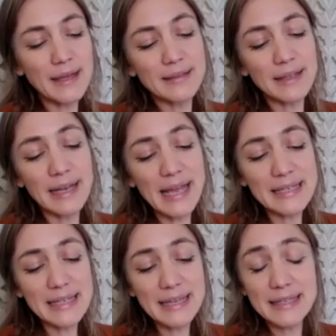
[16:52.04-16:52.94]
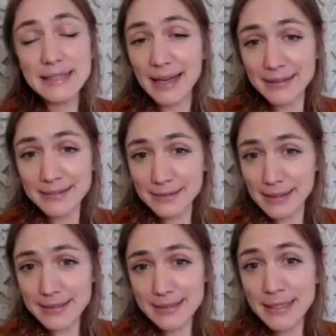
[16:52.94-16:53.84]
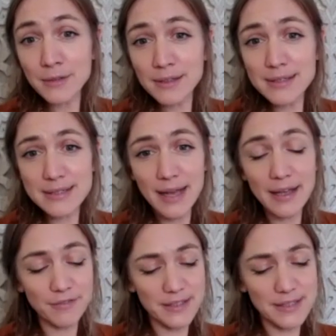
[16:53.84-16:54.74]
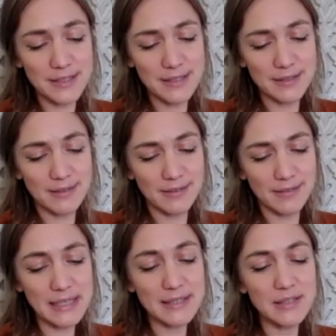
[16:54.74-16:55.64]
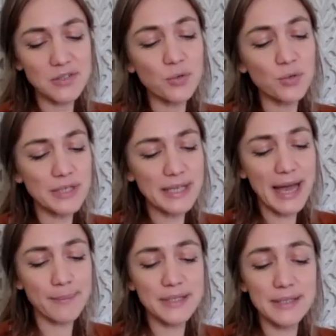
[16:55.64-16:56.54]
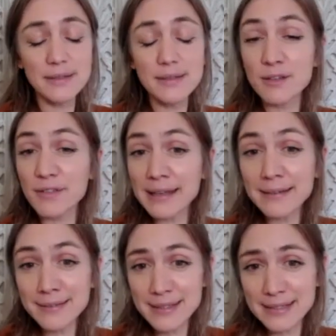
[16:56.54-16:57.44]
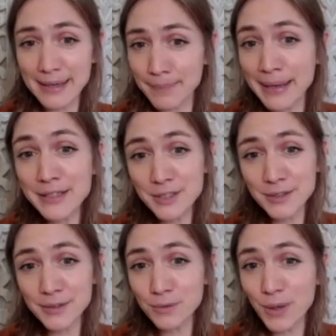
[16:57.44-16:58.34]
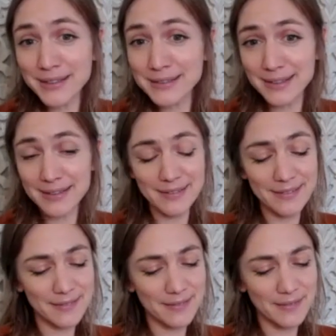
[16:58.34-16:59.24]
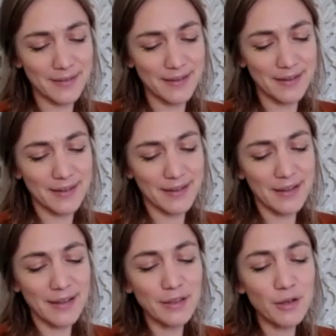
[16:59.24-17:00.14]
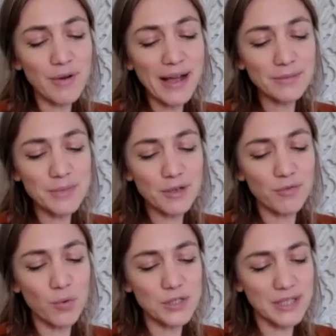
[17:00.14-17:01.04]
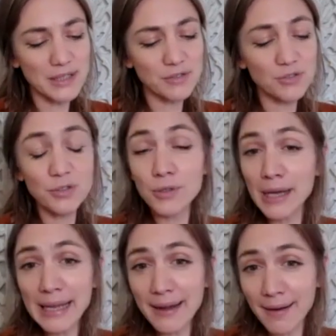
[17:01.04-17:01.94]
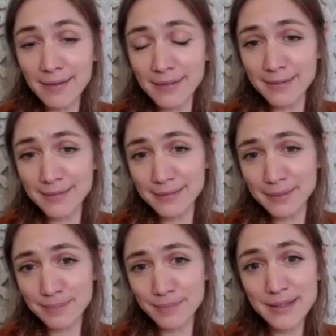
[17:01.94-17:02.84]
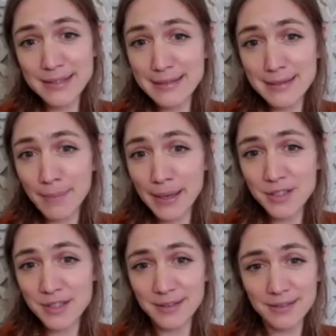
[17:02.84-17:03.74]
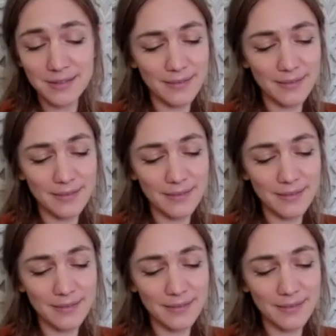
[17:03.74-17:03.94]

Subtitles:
The lady has held these secret ciphers, these stored capsules of interdimensional wonder. The realms of water truly are multidimensional.